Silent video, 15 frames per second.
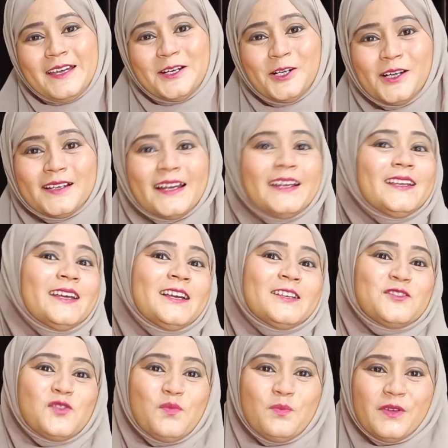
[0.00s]
Alright,
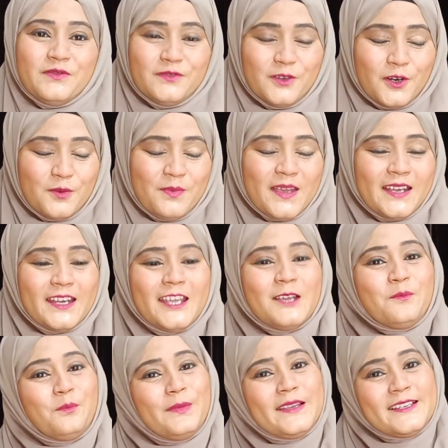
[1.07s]
so before
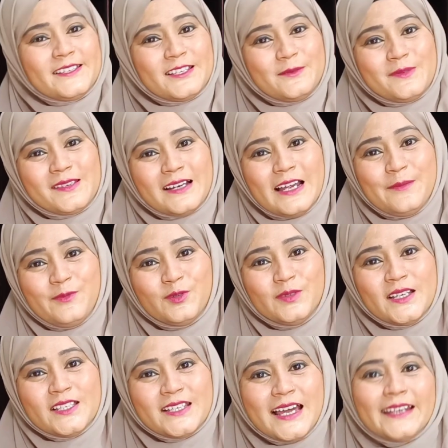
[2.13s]
beginning, please subscribe to
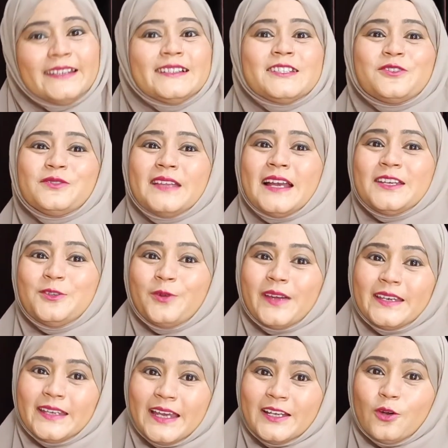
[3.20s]
the channel so that you
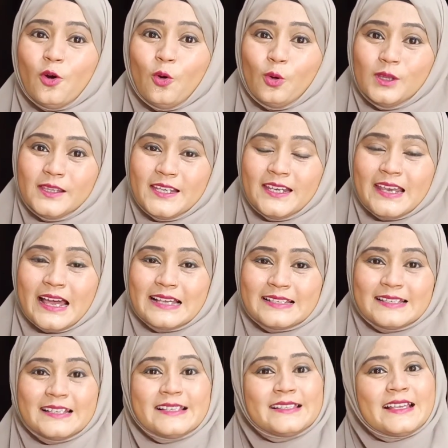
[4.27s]
can get all the
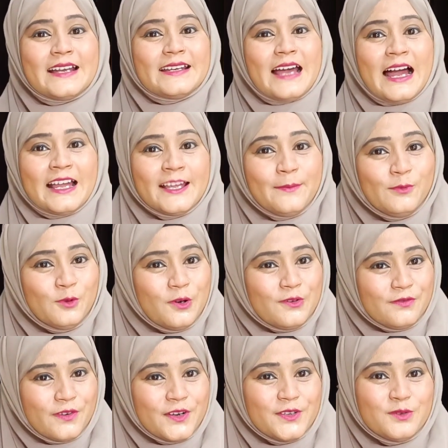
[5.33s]
lessons that I upload
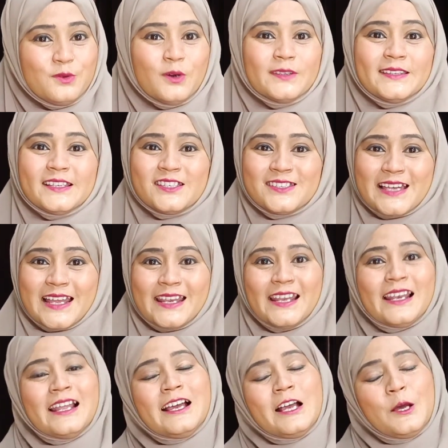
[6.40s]
for you on this
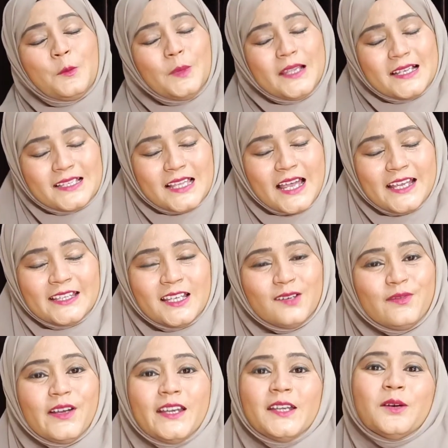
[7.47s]
channel. Please like the
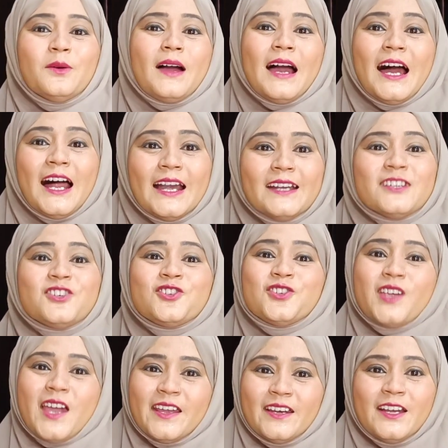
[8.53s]
video and
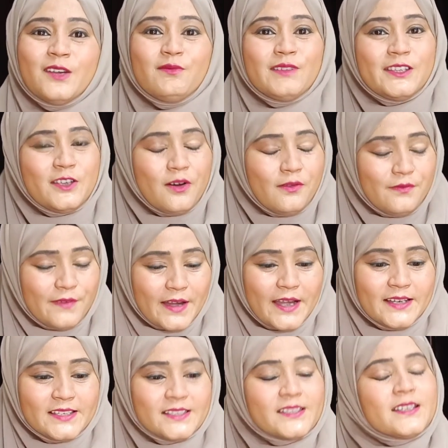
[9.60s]
share it with your
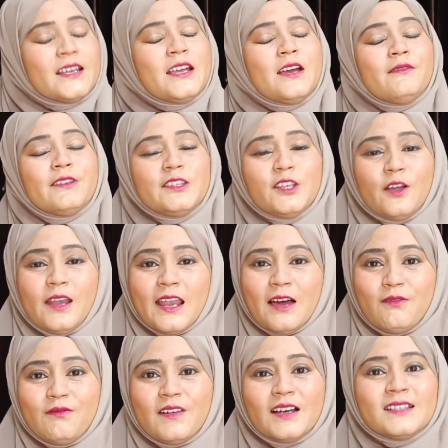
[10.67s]
friends, with your
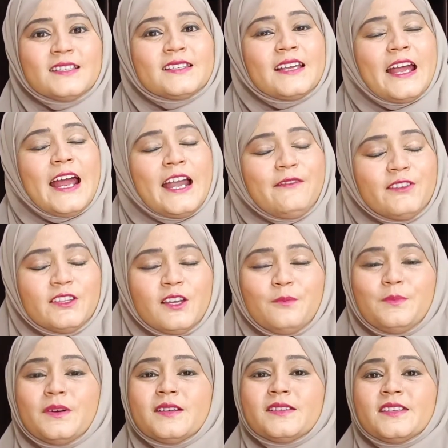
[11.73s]
loved ones and with the
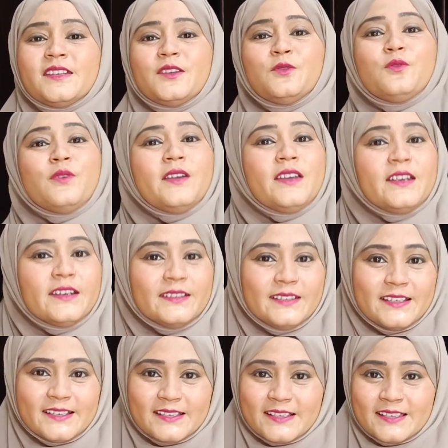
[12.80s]
person who needs
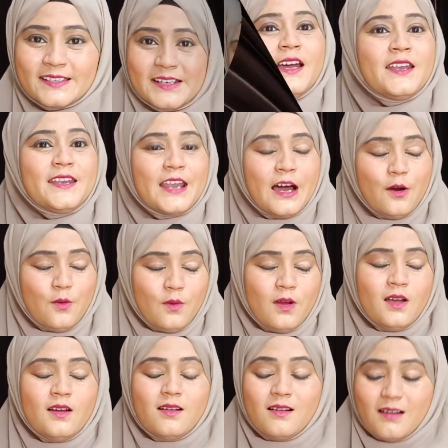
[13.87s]
this stuff. Now,
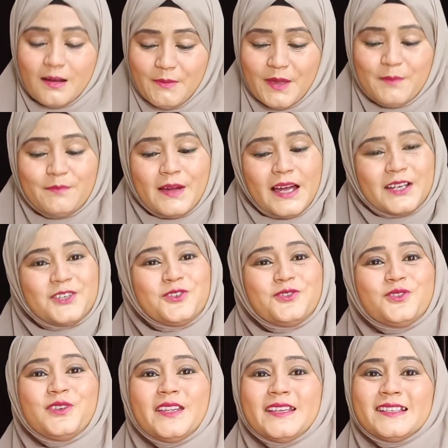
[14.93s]
coming back to
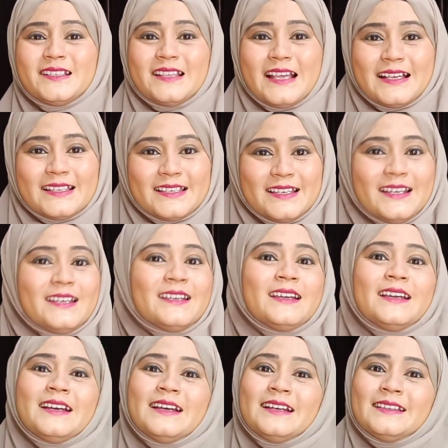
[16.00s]
today's lesson,
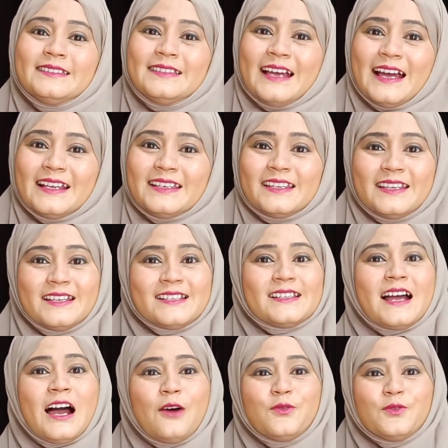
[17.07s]
that is
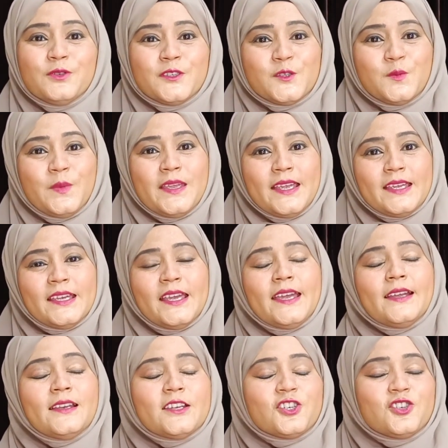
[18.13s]
how to speak
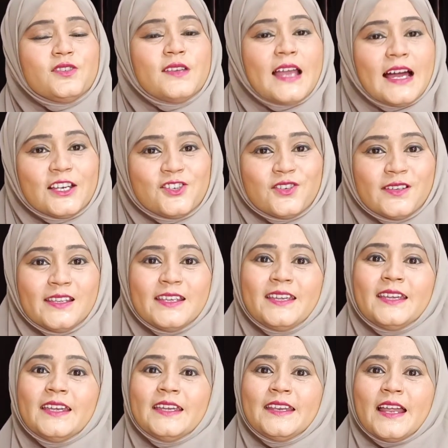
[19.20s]
English
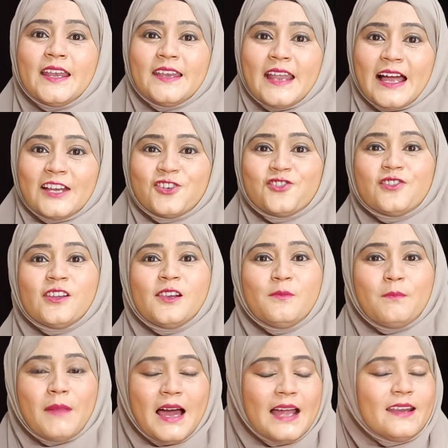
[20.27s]
naturally in a natural
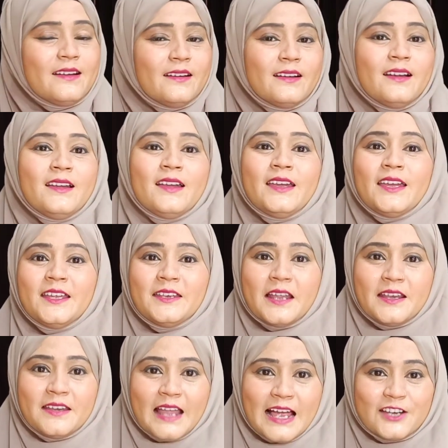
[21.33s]
manner, in
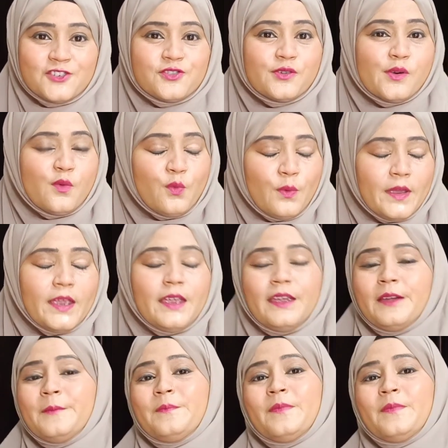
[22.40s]
a natural way.